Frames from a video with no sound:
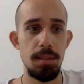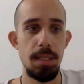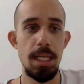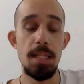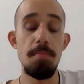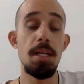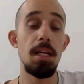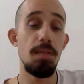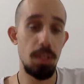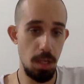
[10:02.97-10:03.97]
in the
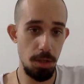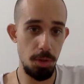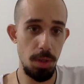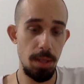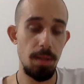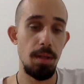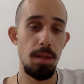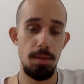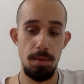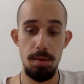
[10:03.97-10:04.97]
middle of a country
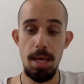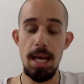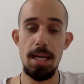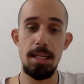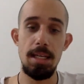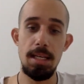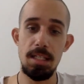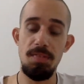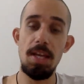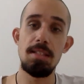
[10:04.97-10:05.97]
that
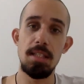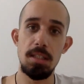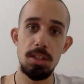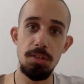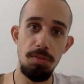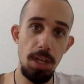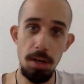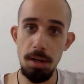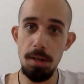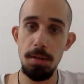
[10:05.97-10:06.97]
is facing
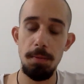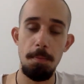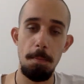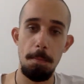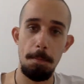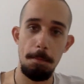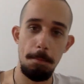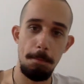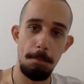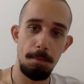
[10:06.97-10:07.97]
severe
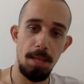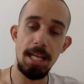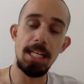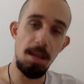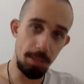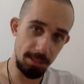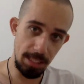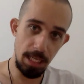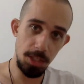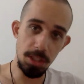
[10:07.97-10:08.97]
economic
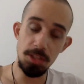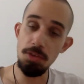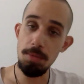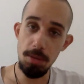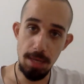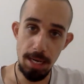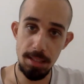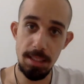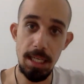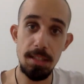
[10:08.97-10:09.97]
sanctions from the
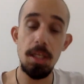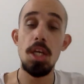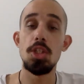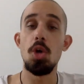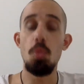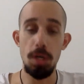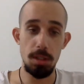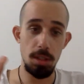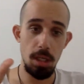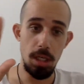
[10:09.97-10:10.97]
United States. So
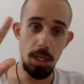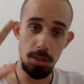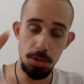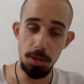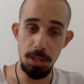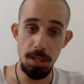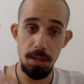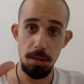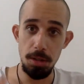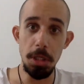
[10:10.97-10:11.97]
where
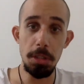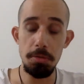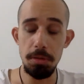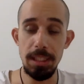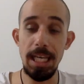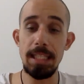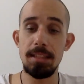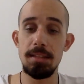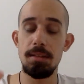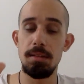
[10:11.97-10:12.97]
Turkey could get,